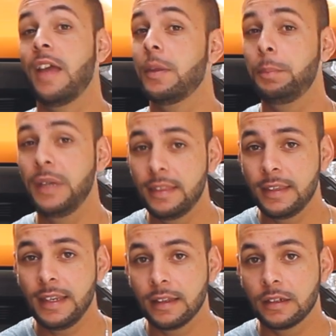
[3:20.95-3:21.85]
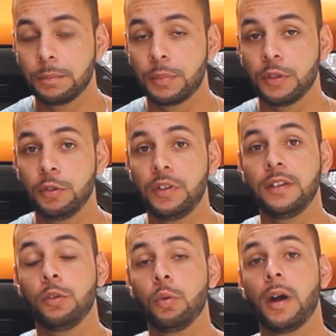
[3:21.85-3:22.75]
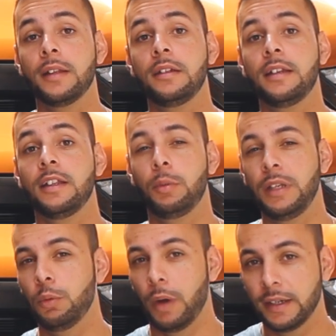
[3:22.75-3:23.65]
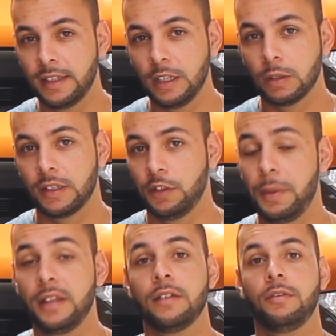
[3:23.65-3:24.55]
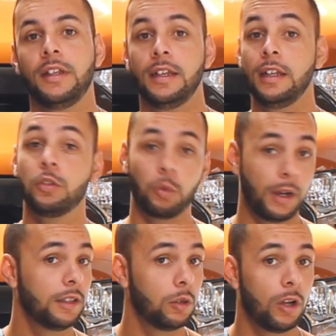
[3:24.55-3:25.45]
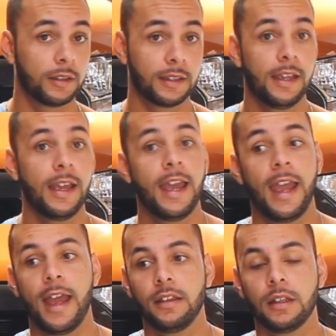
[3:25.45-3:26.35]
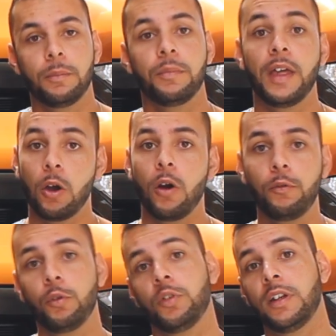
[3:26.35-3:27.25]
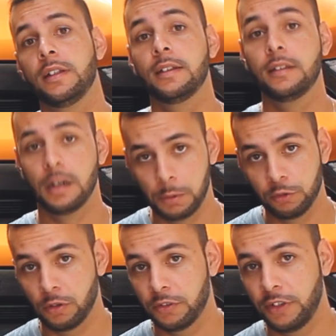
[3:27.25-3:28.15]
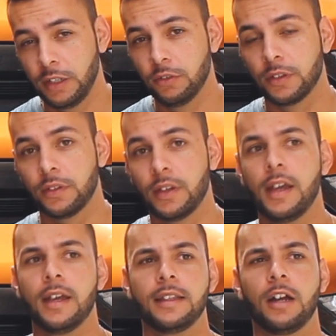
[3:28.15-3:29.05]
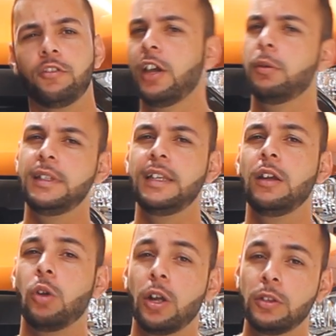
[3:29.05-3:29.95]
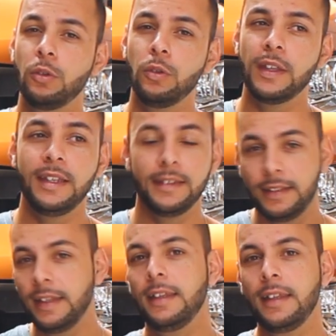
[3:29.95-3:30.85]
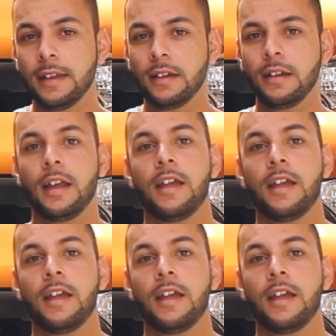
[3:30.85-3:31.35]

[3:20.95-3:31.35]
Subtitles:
and the P300 producing 221 kilowatt respectively. It's quite a lot. And they are 4-cylinder turbocharged engines. Now Jaguar did a lot to the interior.